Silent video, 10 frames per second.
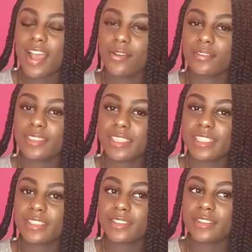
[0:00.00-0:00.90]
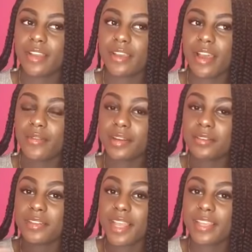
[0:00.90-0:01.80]
Obviously, you know, I went
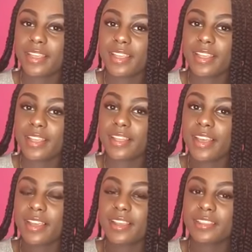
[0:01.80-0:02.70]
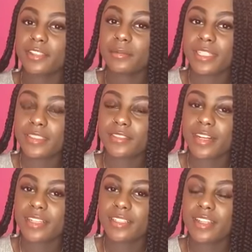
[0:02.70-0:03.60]
out with Kanking, Kanking's your best
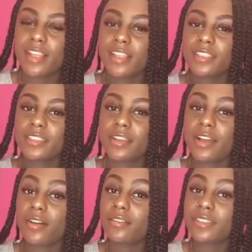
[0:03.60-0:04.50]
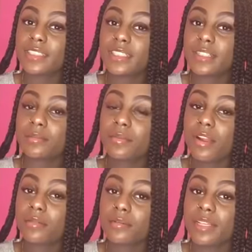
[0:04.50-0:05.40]
friend. So I obviously
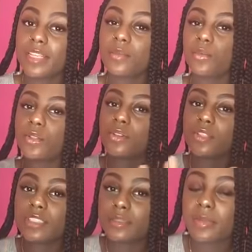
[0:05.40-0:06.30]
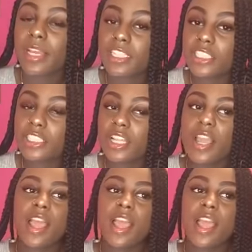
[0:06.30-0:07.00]
probably would not smash.